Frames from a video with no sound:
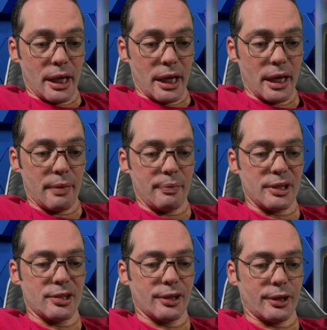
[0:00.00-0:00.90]
And
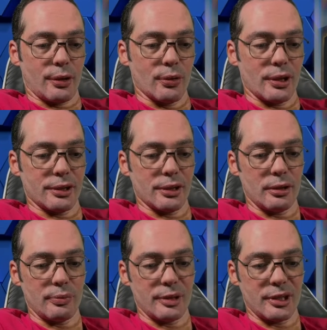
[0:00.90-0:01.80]
Misericord.
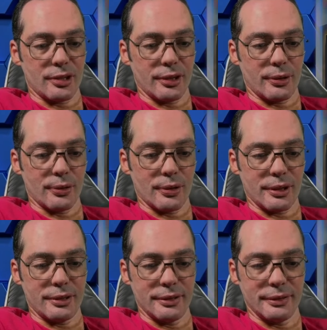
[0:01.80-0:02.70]
Oh,
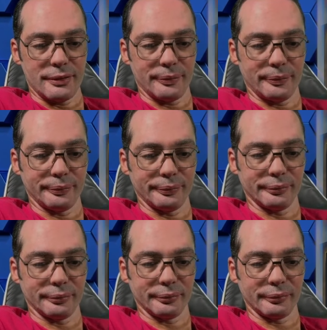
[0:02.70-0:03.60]
Misericord.
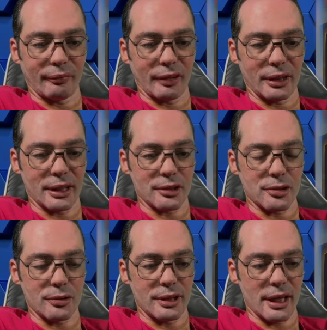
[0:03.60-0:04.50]
Attacks
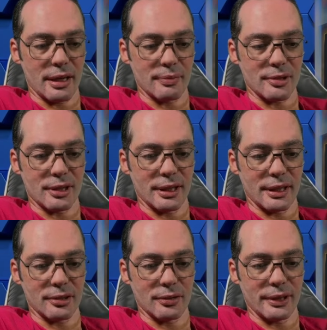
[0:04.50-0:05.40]
2 times,
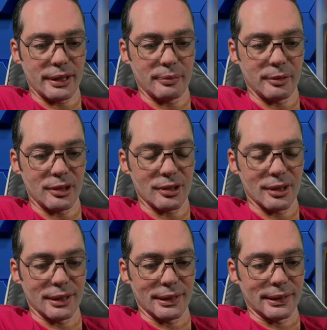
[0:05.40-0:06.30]
attacks all enemies.
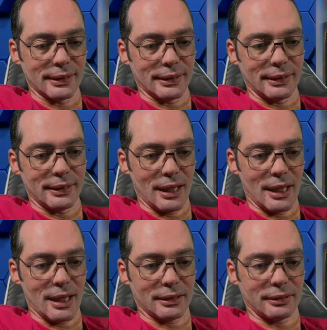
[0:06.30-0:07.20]

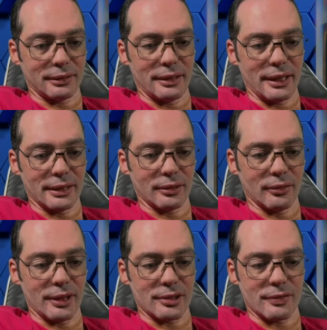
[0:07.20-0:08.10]
Not that
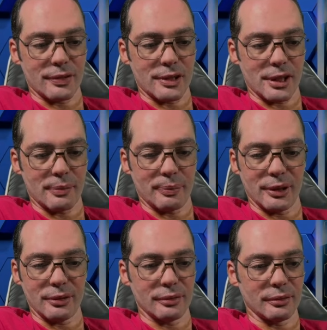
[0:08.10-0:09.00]
great of a
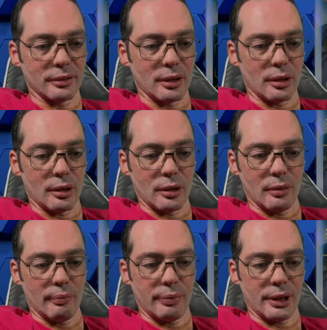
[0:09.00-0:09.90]
champion.
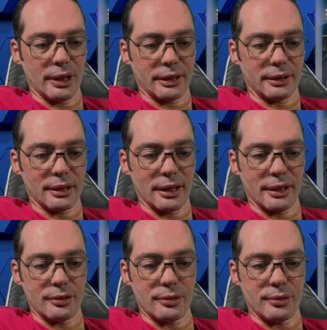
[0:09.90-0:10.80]
But I
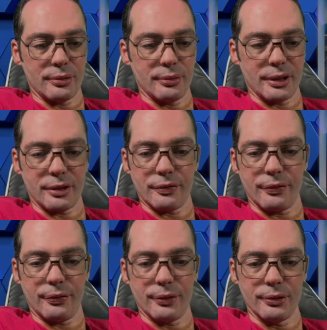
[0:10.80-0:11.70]
do need
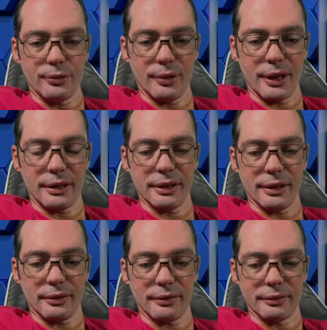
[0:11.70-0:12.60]
food right
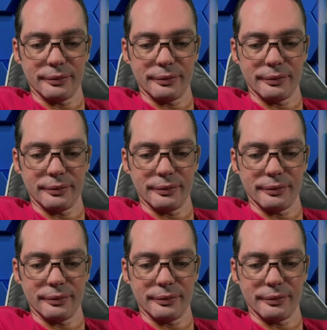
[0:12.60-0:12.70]
now.